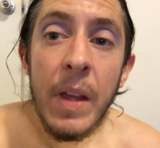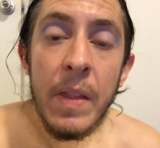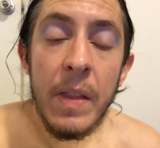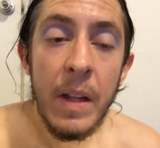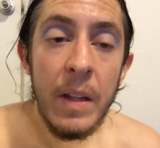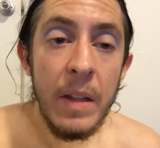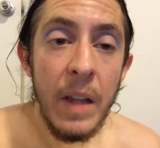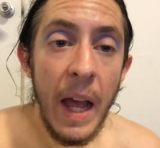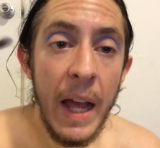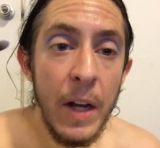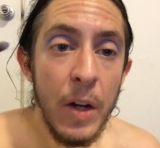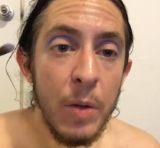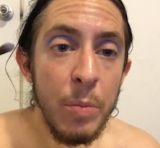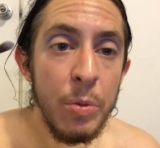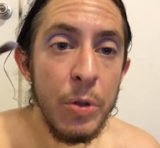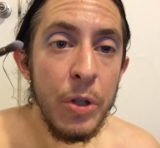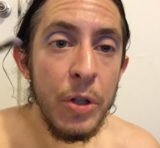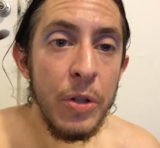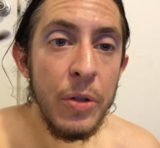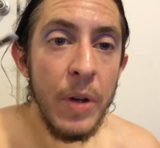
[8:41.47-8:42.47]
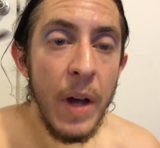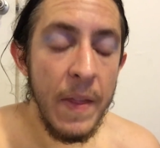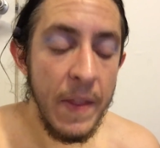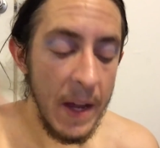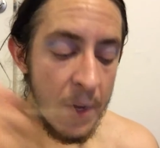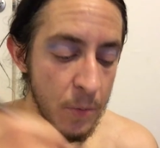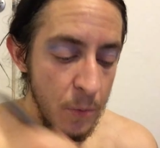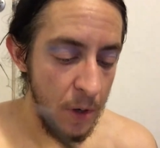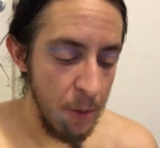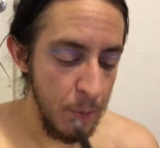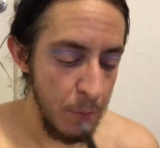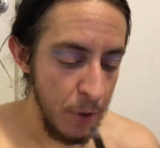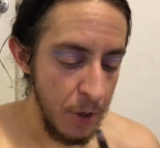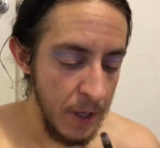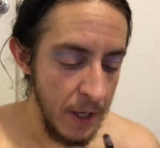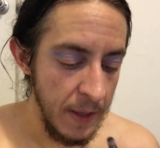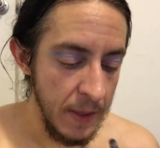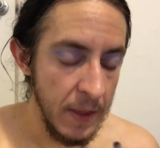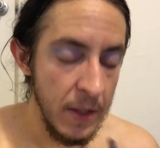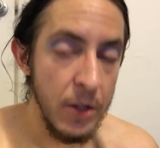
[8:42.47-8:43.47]
the lighter blue, and then we're
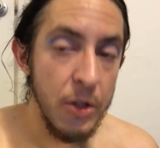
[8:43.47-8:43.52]
putting